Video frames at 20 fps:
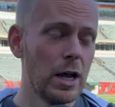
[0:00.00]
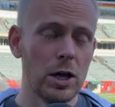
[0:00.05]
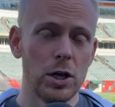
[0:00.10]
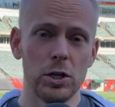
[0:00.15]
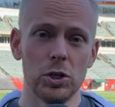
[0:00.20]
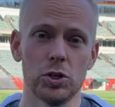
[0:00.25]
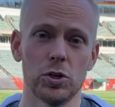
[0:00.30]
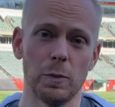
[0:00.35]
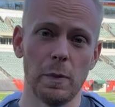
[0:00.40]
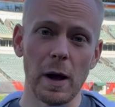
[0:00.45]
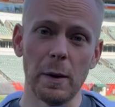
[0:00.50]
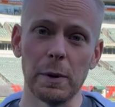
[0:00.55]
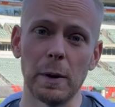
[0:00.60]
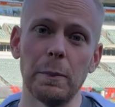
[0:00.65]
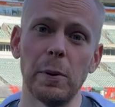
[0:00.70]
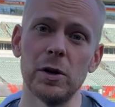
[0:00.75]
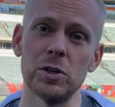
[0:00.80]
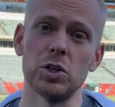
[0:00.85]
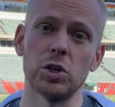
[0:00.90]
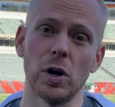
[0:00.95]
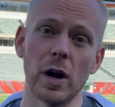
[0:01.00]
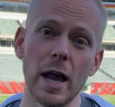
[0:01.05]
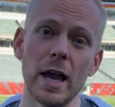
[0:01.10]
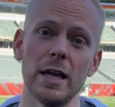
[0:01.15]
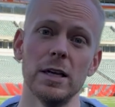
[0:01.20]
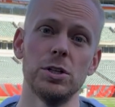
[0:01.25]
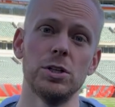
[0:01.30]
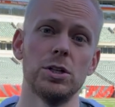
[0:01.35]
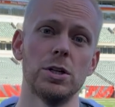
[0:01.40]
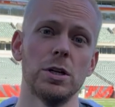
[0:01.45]
you should be able to punch your
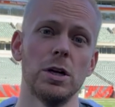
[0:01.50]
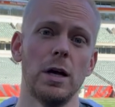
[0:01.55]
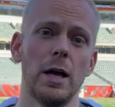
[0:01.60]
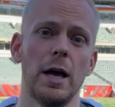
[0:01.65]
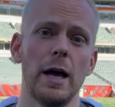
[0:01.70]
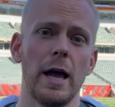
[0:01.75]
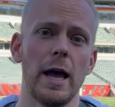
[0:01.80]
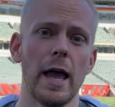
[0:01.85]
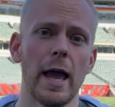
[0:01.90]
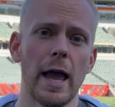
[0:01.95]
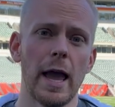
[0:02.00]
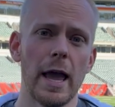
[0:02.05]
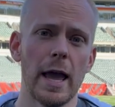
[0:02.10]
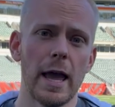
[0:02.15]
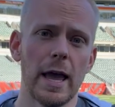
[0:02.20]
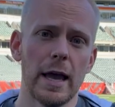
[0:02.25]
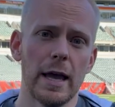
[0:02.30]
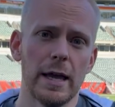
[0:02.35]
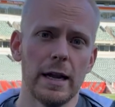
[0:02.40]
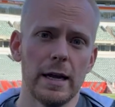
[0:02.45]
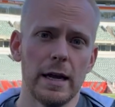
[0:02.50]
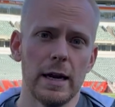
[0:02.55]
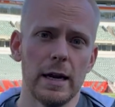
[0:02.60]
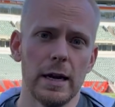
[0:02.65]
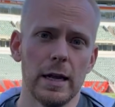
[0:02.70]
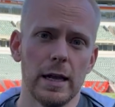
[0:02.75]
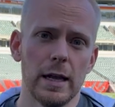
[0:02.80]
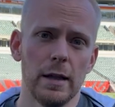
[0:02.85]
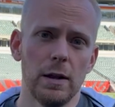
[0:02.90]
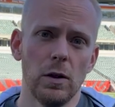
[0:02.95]
age. And
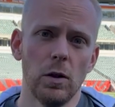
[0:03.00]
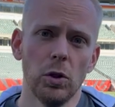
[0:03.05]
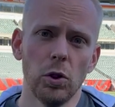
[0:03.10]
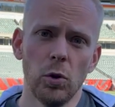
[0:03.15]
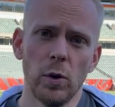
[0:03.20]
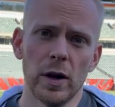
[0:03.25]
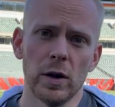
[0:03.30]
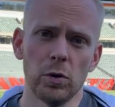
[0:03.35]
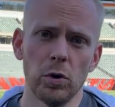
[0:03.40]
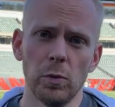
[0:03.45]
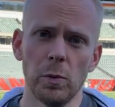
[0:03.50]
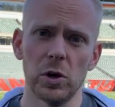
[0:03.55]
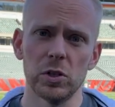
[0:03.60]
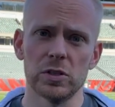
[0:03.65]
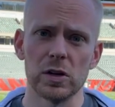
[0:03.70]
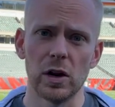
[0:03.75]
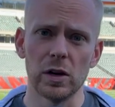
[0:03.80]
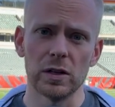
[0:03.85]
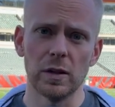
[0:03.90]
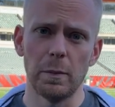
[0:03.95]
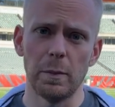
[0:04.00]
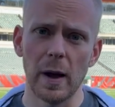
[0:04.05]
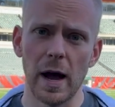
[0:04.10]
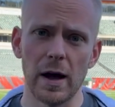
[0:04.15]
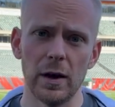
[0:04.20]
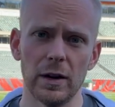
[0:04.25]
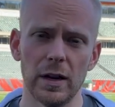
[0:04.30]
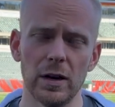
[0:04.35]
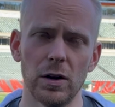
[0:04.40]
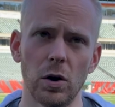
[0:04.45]
Lou Anarumo talked
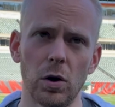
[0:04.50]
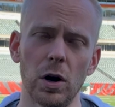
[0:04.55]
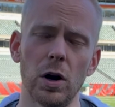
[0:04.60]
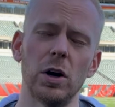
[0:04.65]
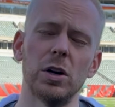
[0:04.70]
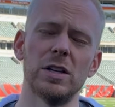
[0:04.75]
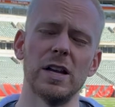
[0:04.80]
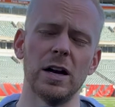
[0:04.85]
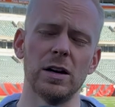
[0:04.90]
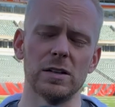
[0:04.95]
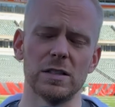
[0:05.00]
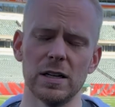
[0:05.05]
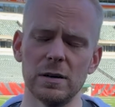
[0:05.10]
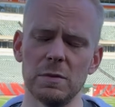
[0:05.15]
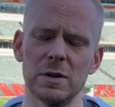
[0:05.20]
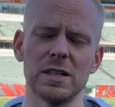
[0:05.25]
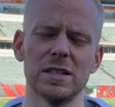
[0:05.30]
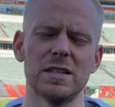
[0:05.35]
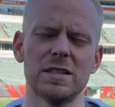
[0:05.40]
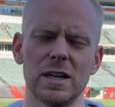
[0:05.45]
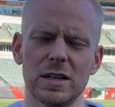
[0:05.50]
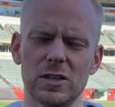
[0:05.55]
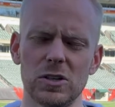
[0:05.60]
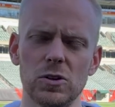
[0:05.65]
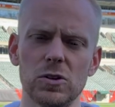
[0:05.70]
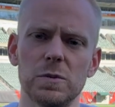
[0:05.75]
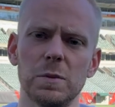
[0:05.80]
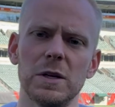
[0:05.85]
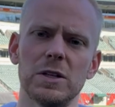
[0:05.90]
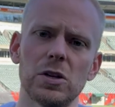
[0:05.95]
about it, or, or Darrin Simmons,
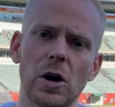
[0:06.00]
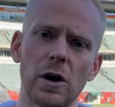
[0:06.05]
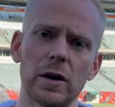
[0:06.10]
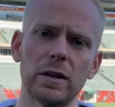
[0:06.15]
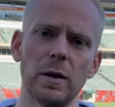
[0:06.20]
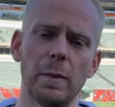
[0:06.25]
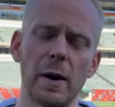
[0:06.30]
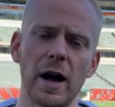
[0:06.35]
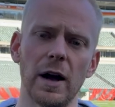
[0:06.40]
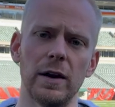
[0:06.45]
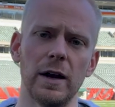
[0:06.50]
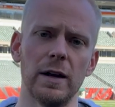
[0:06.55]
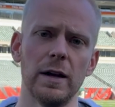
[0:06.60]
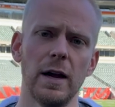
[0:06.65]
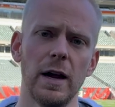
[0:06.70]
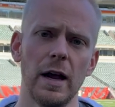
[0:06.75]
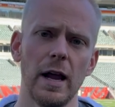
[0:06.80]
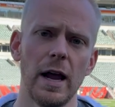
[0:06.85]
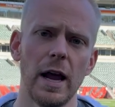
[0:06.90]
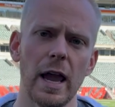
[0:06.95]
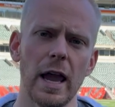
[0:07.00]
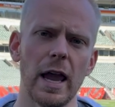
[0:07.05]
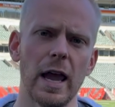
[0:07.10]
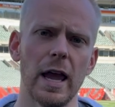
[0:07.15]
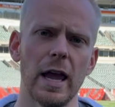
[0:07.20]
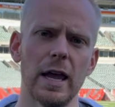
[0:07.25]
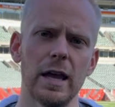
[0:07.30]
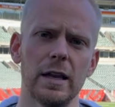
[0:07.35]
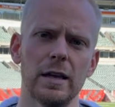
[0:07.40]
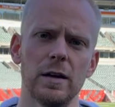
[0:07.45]
excuse me, talked about it.
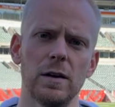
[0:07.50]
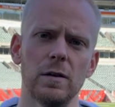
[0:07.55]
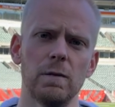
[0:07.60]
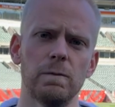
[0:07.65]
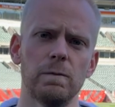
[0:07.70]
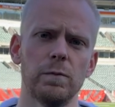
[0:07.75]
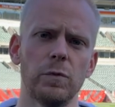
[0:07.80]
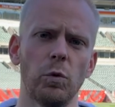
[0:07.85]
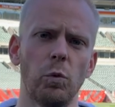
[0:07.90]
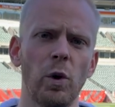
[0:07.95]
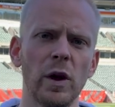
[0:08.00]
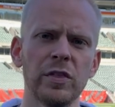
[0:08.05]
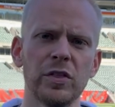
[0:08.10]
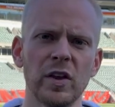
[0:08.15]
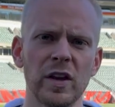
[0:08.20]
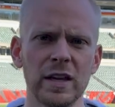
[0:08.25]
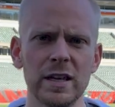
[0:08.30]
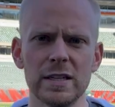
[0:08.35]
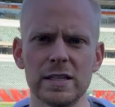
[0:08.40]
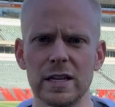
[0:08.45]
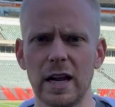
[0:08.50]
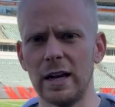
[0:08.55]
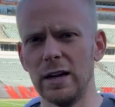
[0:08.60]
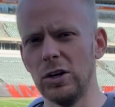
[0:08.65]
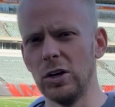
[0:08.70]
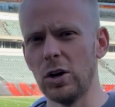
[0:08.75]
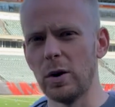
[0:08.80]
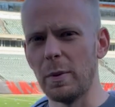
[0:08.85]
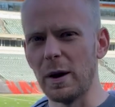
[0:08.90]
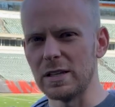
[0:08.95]
And one thing he said, and
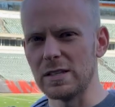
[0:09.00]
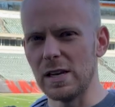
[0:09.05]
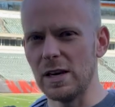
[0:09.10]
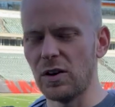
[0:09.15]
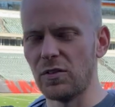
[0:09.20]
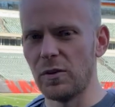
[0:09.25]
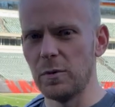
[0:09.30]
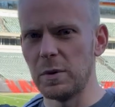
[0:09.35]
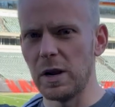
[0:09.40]
you're about to hear from